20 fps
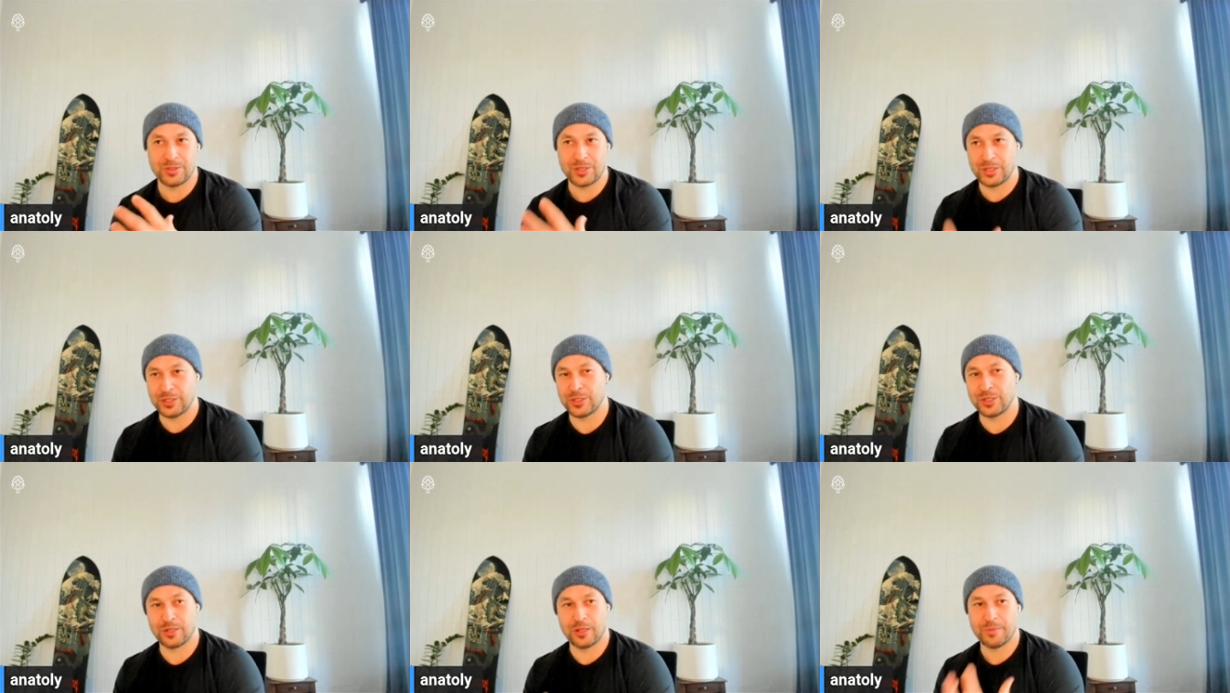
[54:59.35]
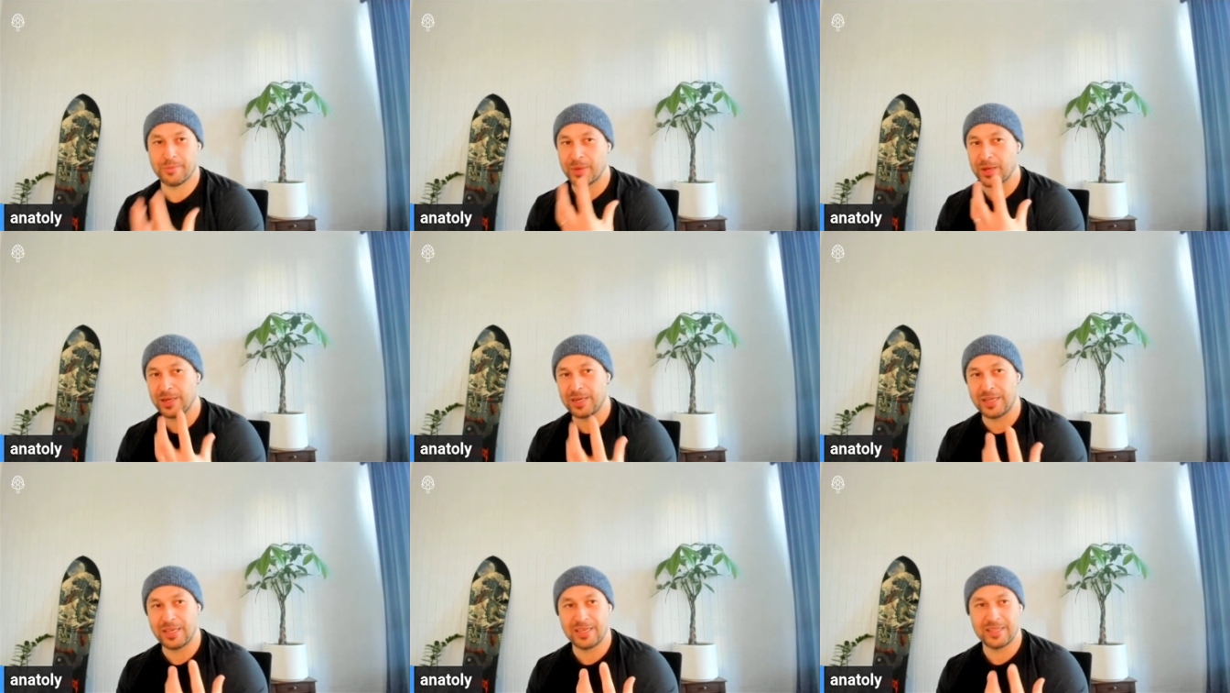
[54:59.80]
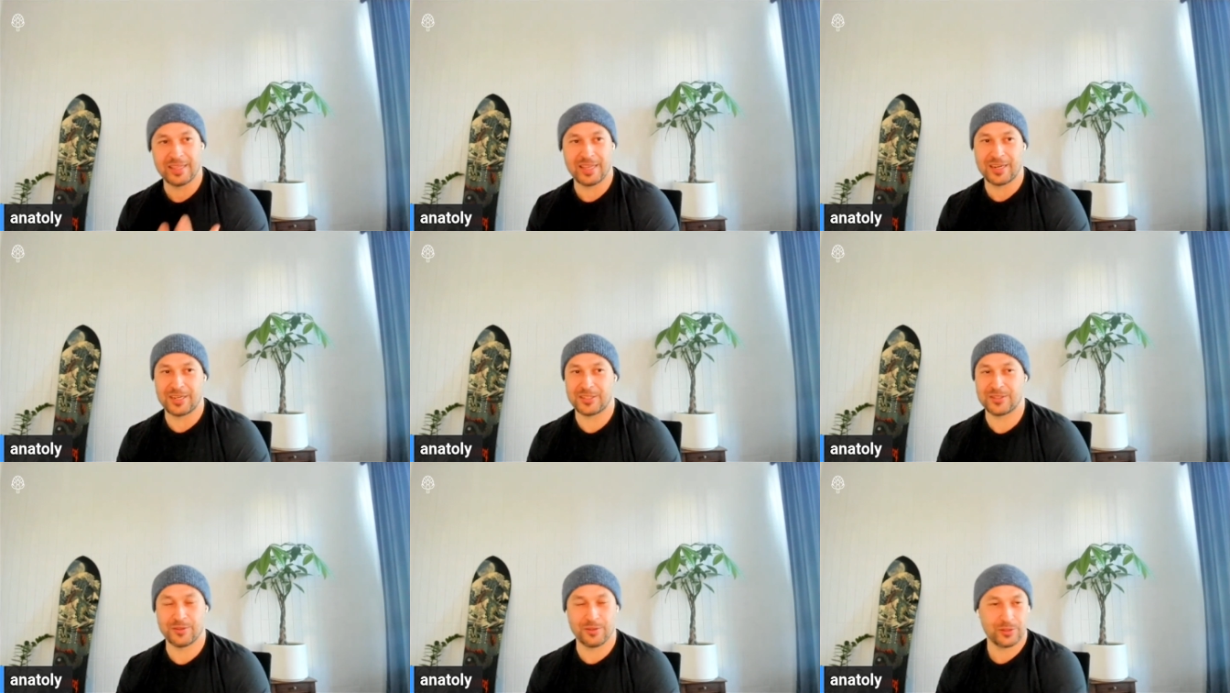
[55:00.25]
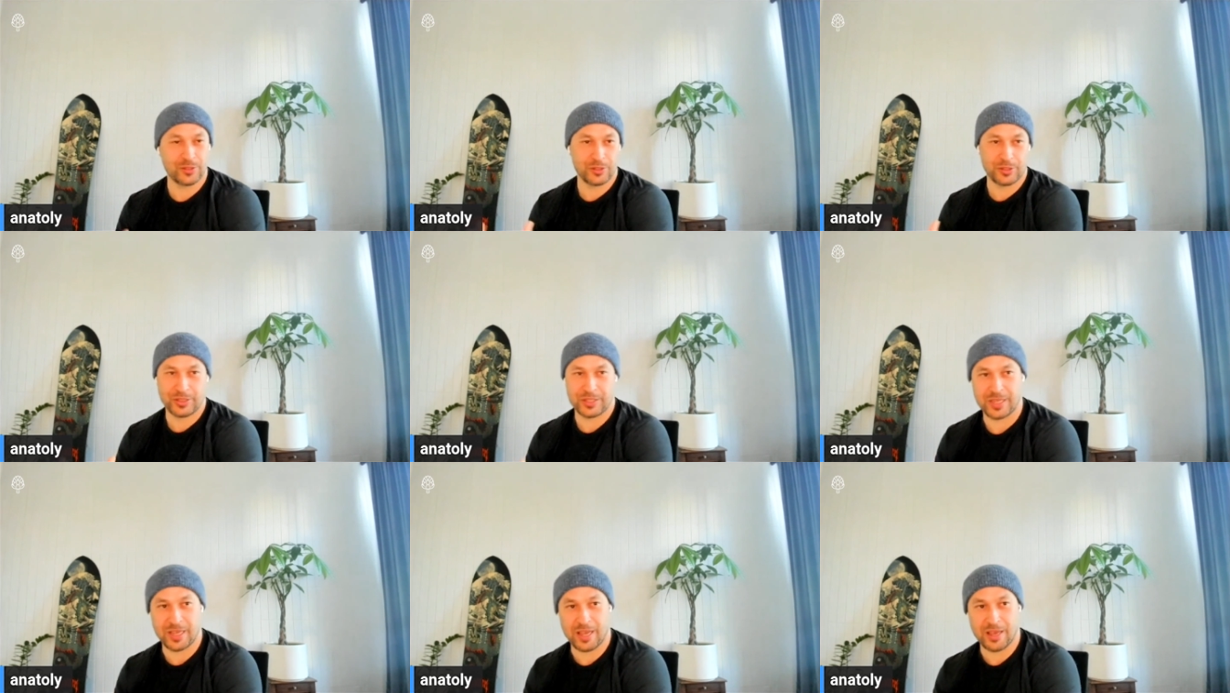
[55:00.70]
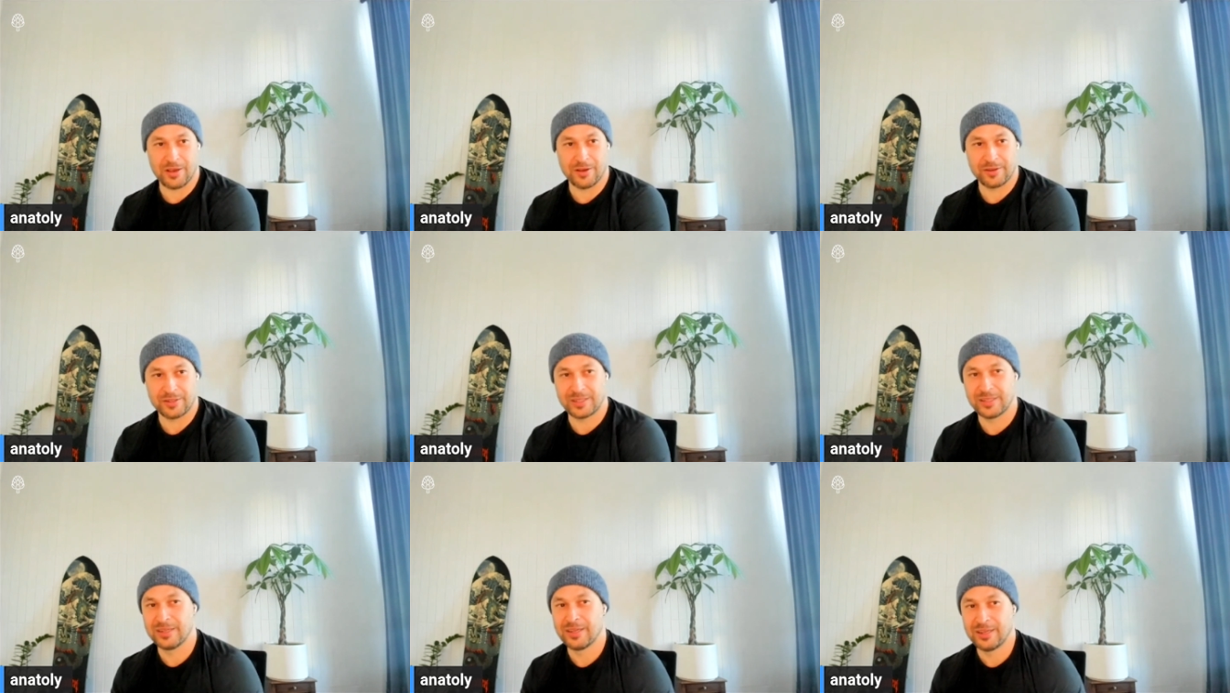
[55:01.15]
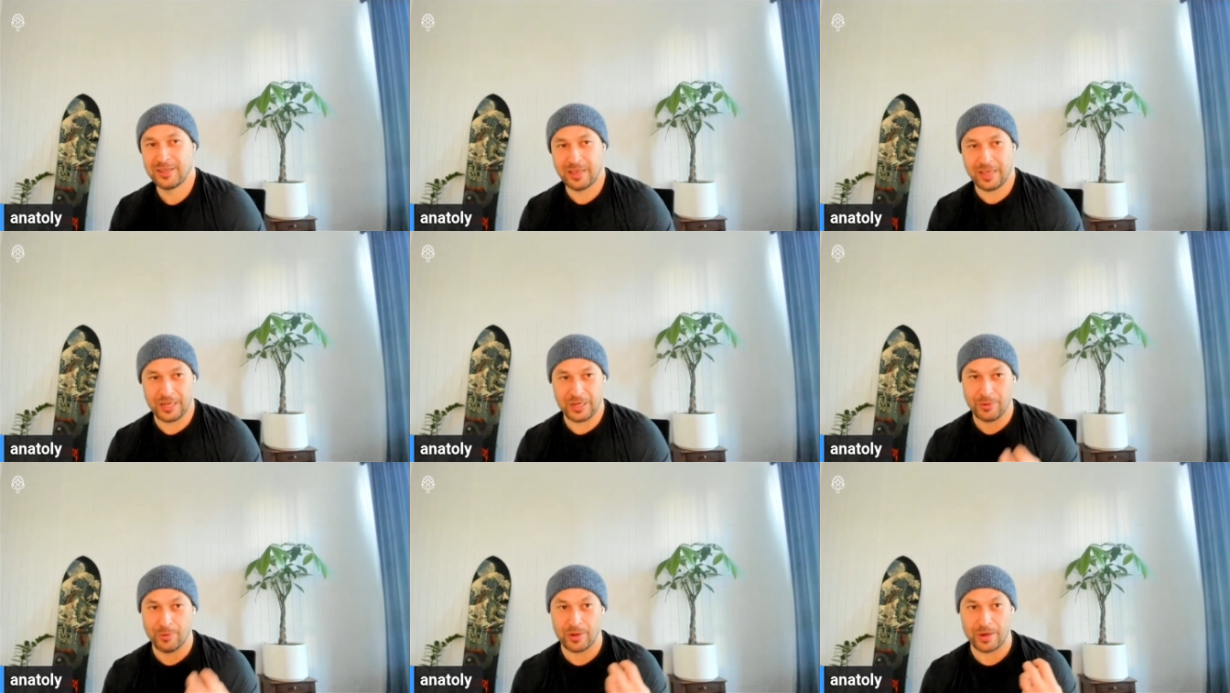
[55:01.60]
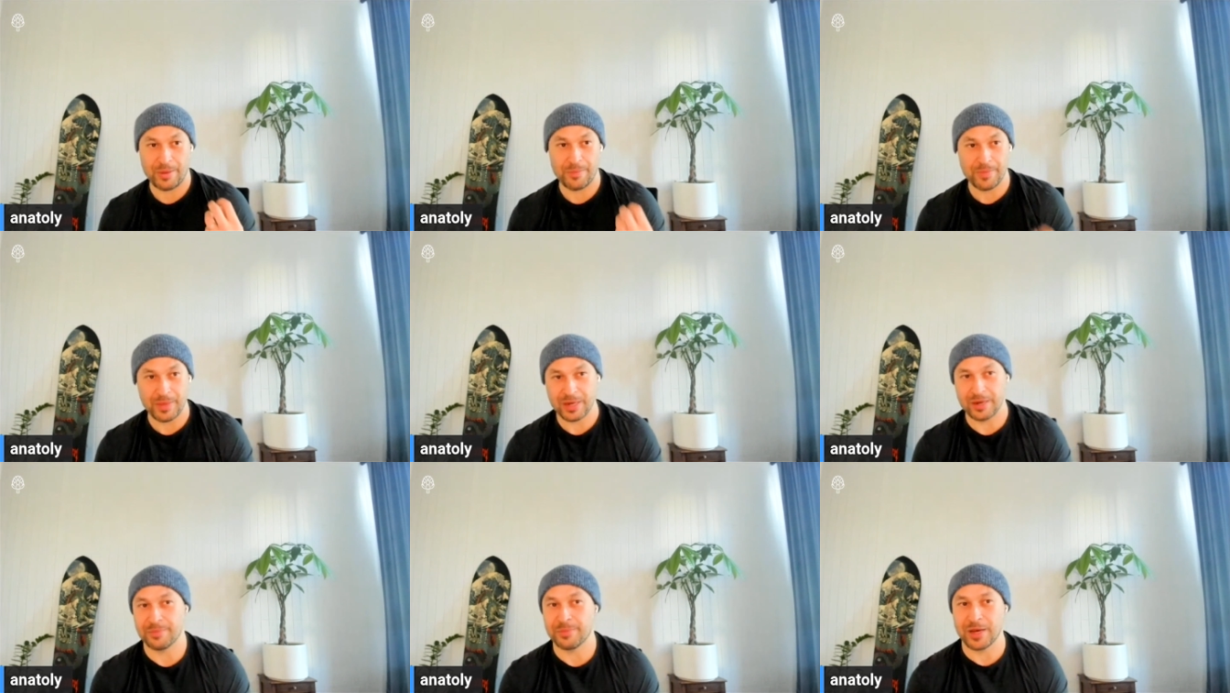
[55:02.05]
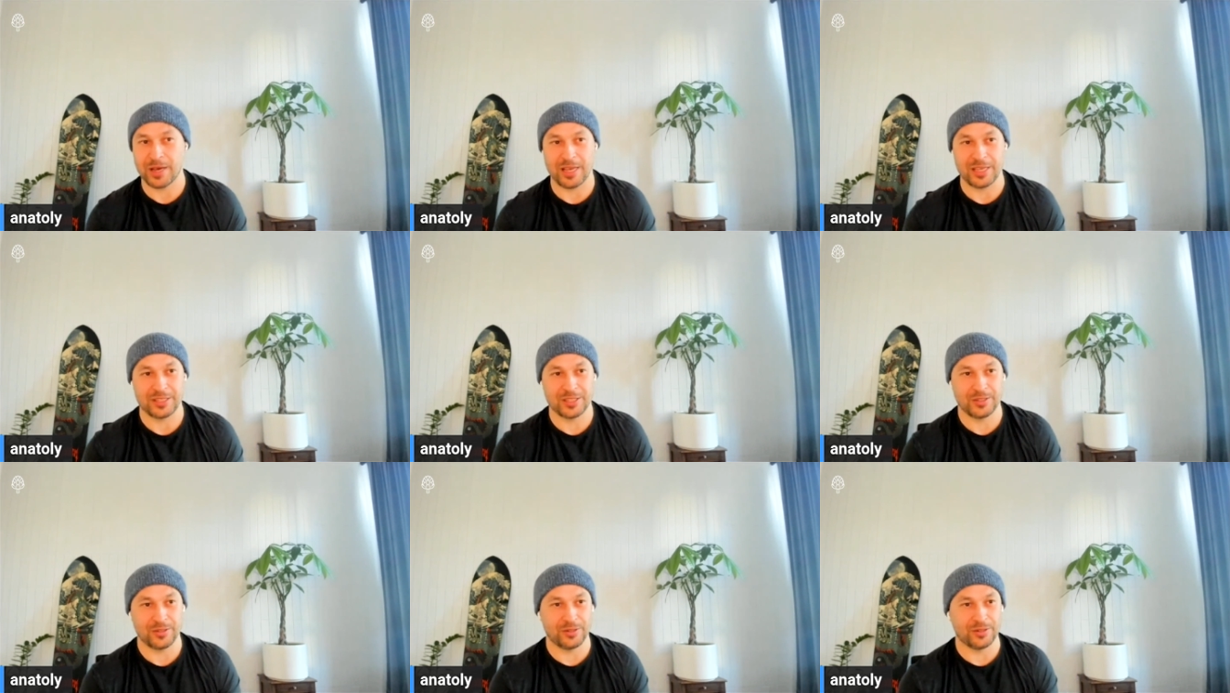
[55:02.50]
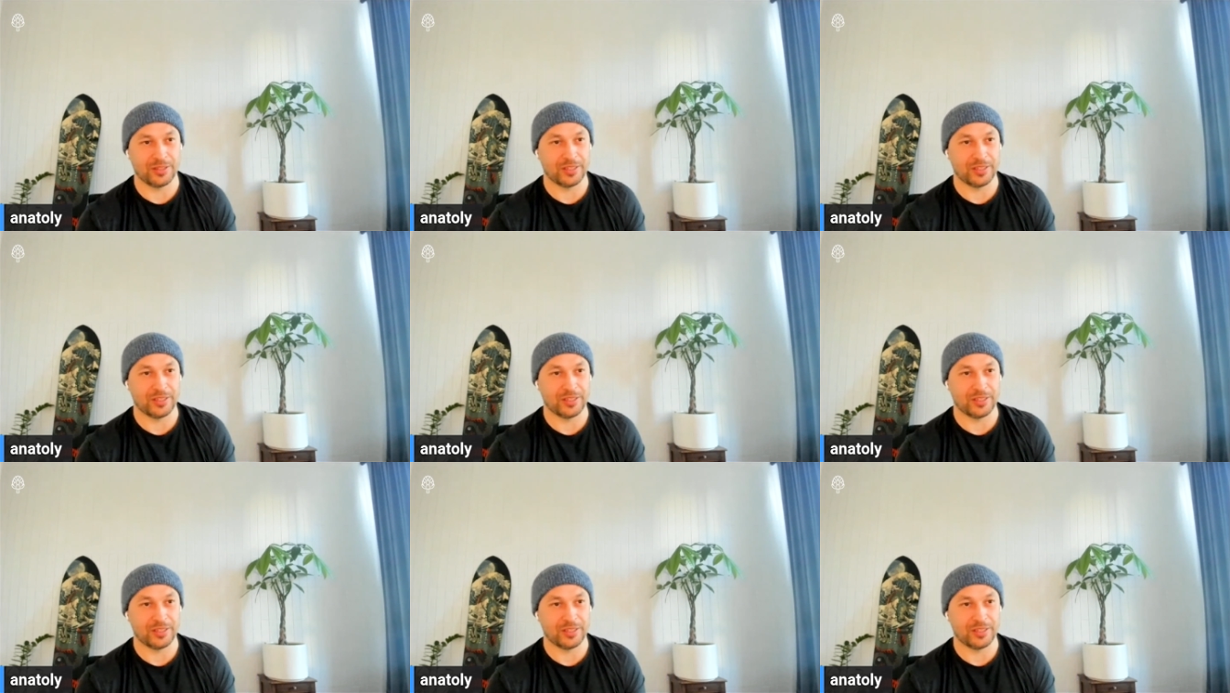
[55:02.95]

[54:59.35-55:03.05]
digital money that is ultrasound, and you want to minimize your